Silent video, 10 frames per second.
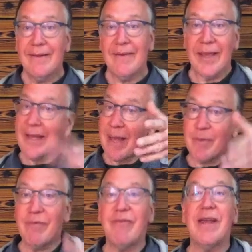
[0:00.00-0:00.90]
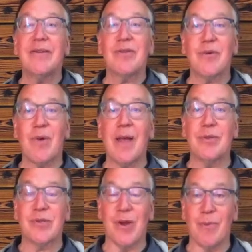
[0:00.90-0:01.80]
and they cannot be fed into the
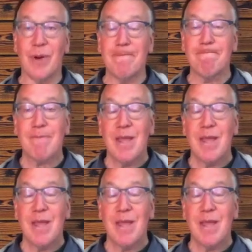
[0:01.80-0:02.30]
ribosome, right?